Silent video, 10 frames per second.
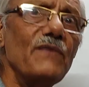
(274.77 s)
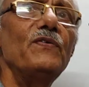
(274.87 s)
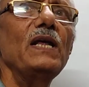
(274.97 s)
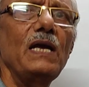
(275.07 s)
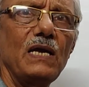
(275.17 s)

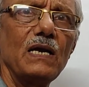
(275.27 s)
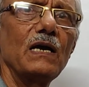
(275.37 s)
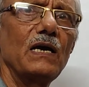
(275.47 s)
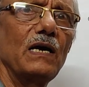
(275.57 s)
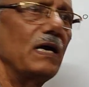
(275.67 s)
every
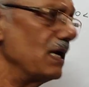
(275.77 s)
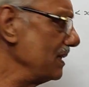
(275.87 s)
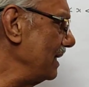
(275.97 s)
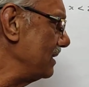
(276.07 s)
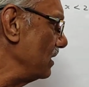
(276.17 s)

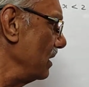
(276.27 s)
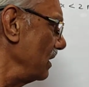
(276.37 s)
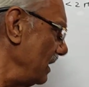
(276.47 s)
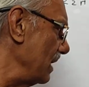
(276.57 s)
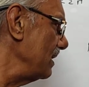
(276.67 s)

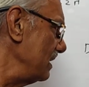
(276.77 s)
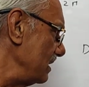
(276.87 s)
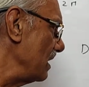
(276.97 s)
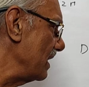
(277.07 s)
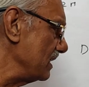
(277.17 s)
that here it
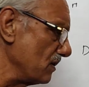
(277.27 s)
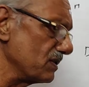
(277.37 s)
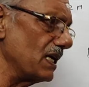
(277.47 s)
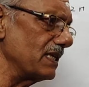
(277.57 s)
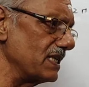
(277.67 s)
in the case
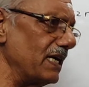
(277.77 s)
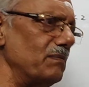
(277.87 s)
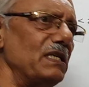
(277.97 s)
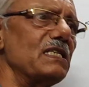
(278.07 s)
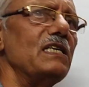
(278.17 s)
of
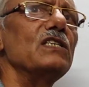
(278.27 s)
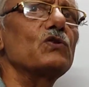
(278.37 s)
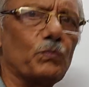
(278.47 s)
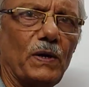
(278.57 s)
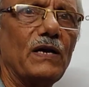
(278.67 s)
sine means it
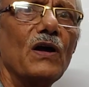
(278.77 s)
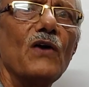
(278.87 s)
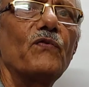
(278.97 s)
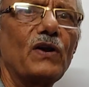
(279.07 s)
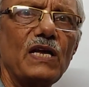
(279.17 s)
is 2 pi.
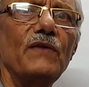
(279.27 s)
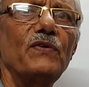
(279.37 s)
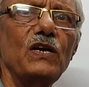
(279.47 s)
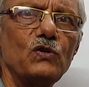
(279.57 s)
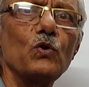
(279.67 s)
For
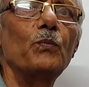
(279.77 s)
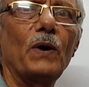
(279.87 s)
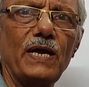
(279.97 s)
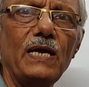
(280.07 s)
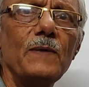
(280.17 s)
every 2
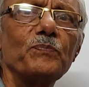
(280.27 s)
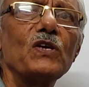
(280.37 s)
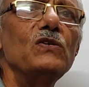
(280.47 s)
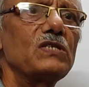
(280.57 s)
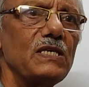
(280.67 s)
pi
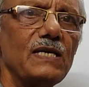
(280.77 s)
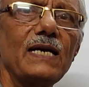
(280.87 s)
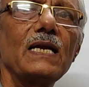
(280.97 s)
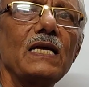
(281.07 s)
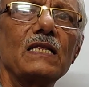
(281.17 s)
you see
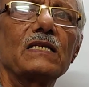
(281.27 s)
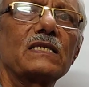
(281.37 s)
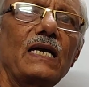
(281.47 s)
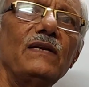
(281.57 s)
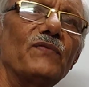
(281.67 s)
that the
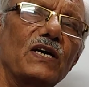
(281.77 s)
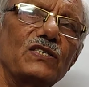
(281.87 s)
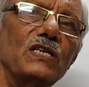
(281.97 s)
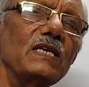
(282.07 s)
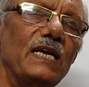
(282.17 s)
sine
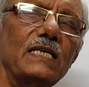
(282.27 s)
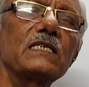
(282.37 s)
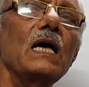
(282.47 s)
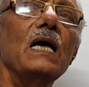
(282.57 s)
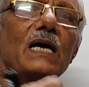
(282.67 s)
function
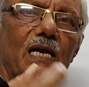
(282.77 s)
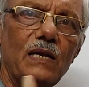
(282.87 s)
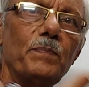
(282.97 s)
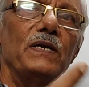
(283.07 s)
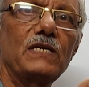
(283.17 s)
gets
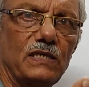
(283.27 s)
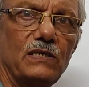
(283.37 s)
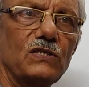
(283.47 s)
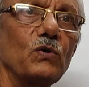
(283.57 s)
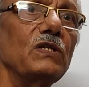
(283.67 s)

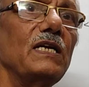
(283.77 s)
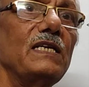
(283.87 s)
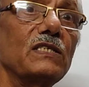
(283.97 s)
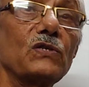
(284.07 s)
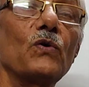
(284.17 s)
repeated. So
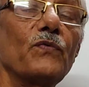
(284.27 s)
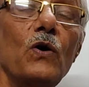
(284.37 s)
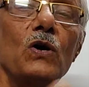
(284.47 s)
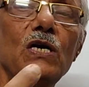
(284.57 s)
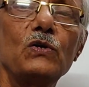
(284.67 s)
that is so
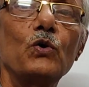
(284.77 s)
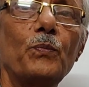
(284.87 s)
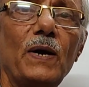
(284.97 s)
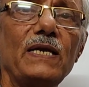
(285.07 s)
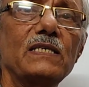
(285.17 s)
for
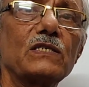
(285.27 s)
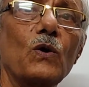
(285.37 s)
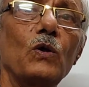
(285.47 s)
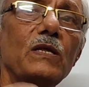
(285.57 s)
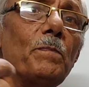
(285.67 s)
2 pi is
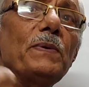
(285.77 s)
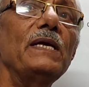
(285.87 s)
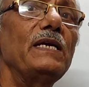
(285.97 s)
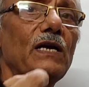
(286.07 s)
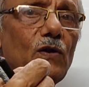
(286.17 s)
called the
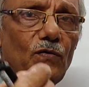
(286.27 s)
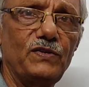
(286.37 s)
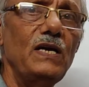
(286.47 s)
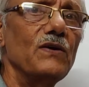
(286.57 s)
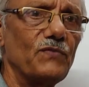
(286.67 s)
period
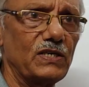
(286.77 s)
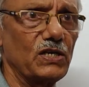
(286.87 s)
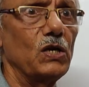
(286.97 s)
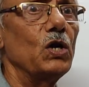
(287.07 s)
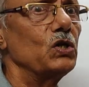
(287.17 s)
of the
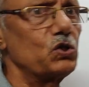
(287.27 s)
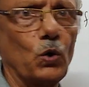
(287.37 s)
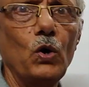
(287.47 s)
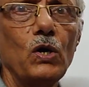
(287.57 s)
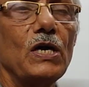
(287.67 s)
function.
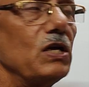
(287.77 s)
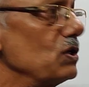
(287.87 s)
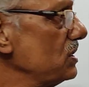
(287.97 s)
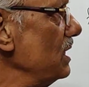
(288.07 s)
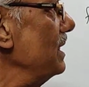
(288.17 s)
So
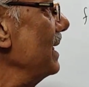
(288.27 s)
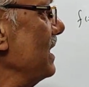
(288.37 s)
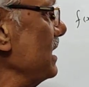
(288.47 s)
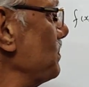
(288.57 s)
you see that